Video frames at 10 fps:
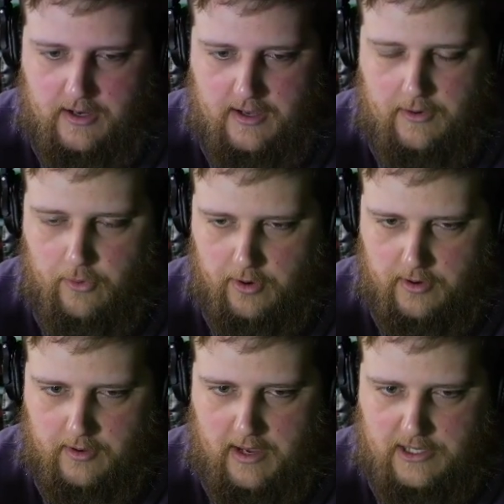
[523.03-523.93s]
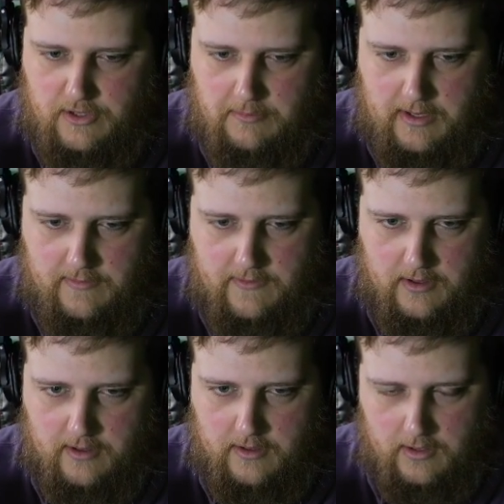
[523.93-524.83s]
order to actually beat
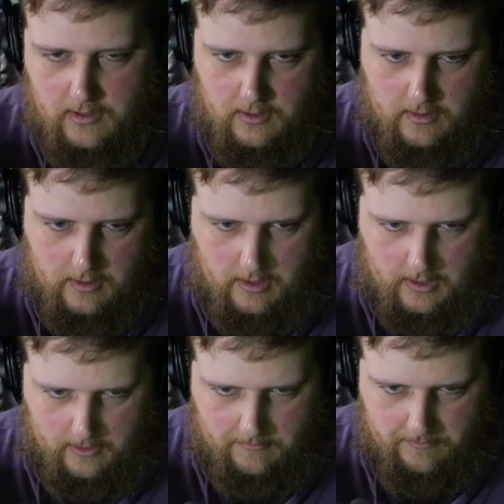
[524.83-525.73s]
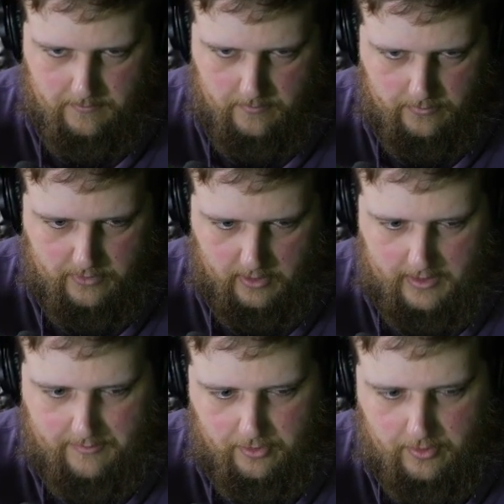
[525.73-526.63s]
the level.